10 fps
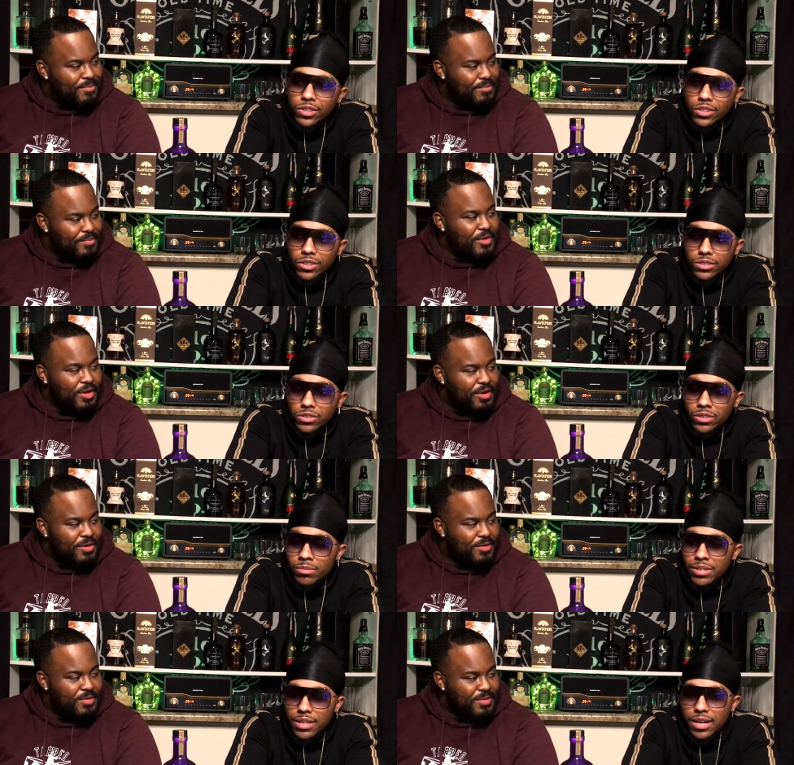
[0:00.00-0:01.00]
Speaker 1: Yeah. You know what I'm
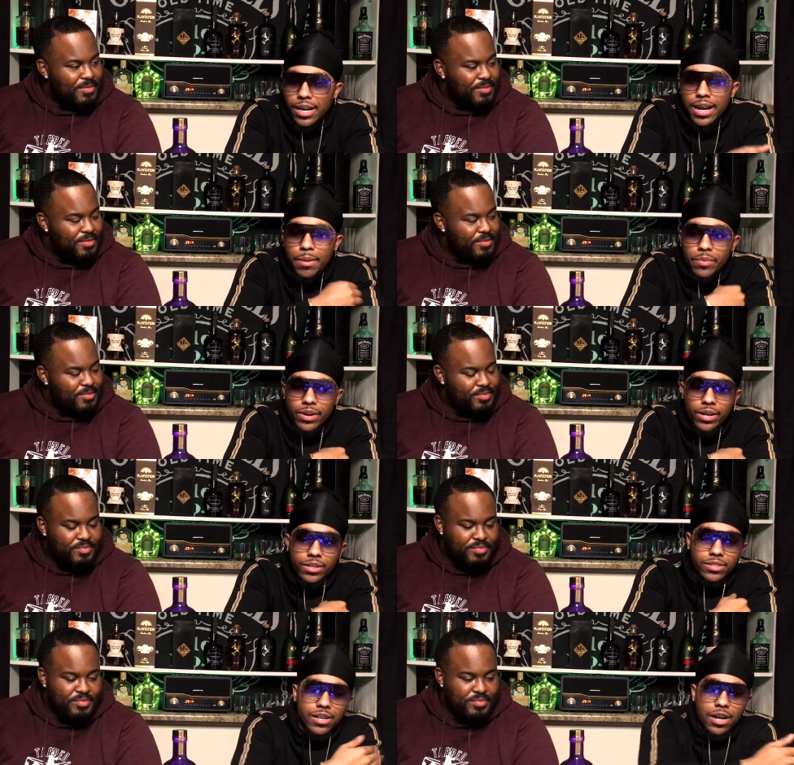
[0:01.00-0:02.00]
saying? They happened at a
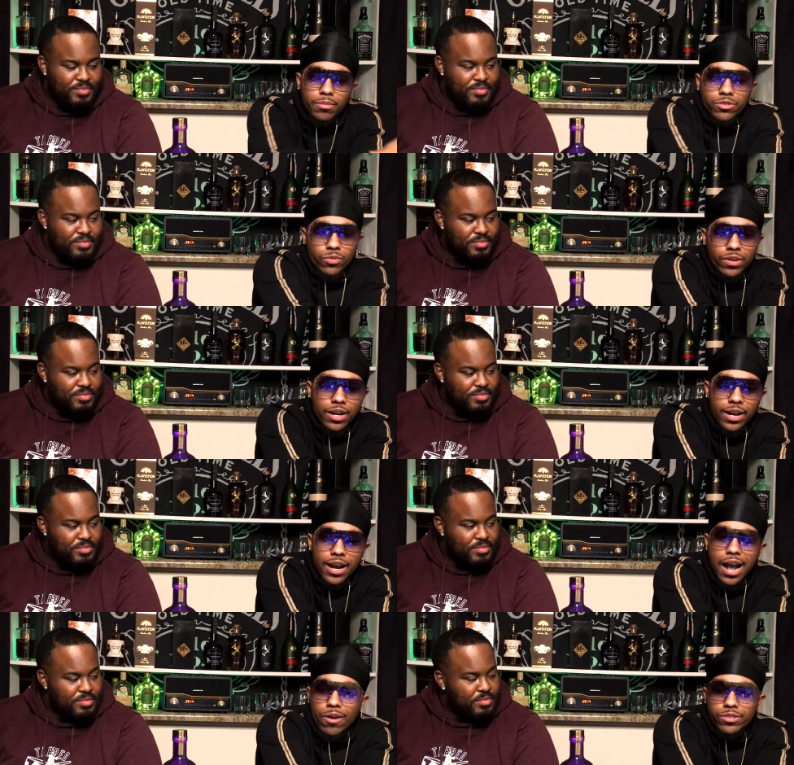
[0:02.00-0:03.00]
time to where like
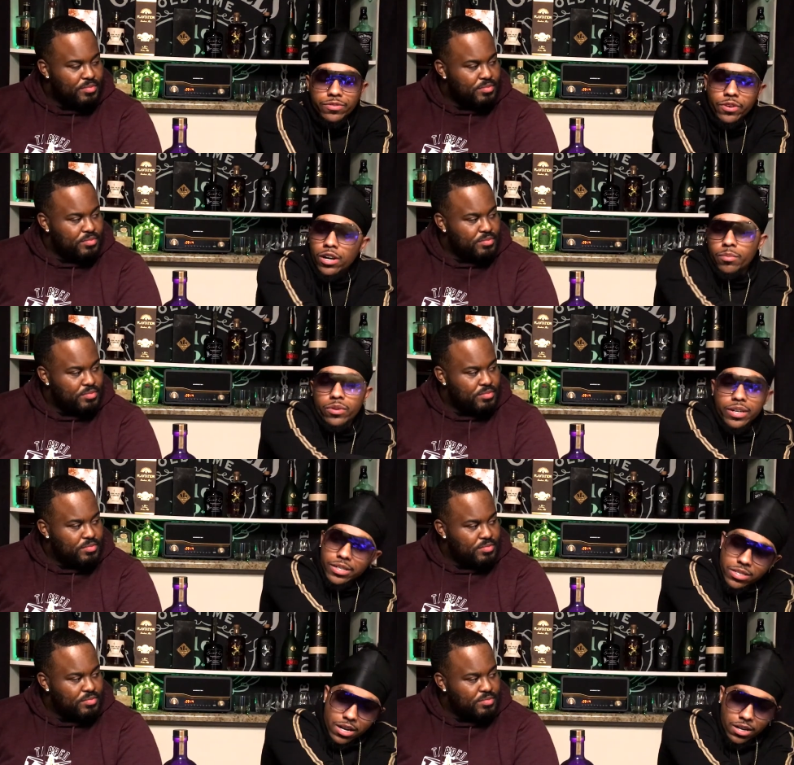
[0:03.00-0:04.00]
I was vulnerable this
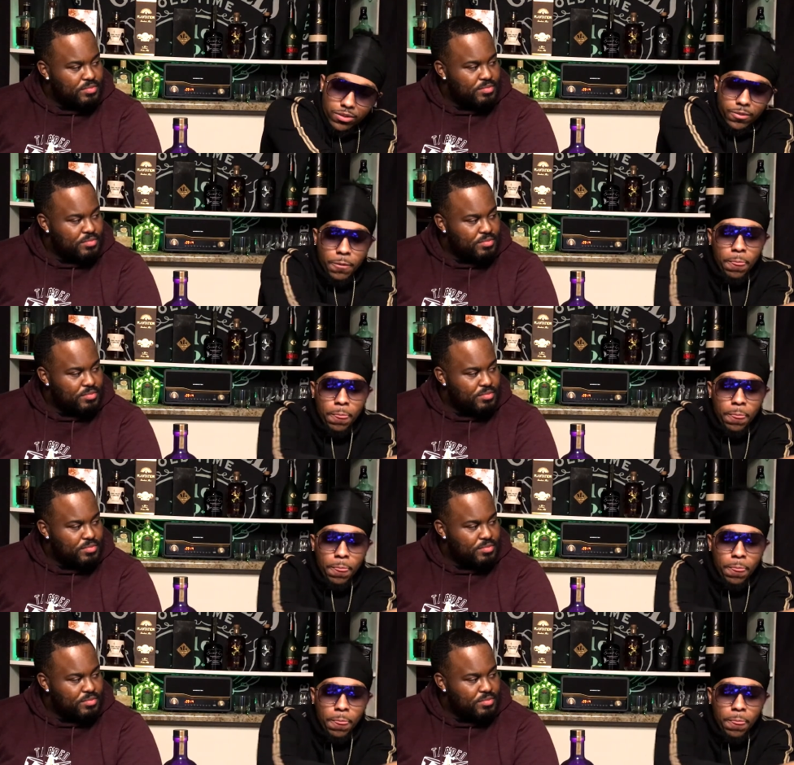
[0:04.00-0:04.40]
time.